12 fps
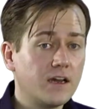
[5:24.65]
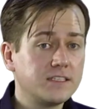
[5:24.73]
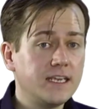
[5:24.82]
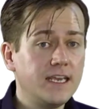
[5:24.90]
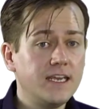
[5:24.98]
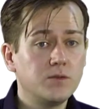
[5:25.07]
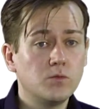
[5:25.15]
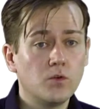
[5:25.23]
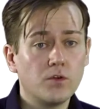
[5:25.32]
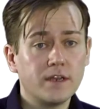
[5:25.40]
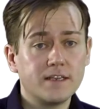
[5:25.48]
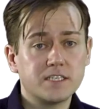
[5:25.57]
to heed
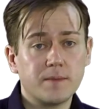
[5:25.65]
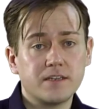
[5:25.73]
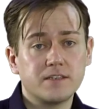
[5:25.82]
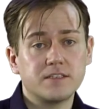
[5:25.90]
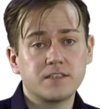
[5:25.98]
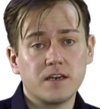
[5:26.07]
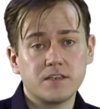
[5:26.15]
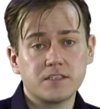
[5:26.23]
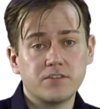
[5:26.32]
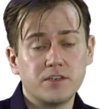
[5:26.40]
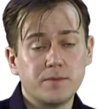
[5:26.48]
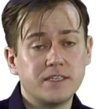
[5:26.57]
warnings about a disaster
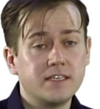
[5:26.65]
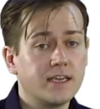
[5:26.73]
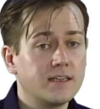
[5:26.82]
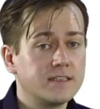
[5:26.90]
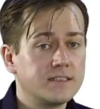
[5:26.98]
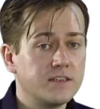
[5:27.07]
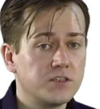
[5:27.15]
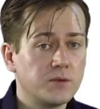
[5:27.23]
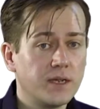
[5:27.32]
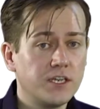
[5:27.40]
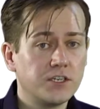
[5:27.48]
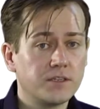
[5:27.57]
in a particular
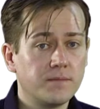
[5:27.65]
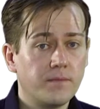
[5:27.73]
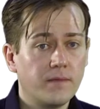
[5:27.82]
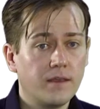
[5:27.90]
situation.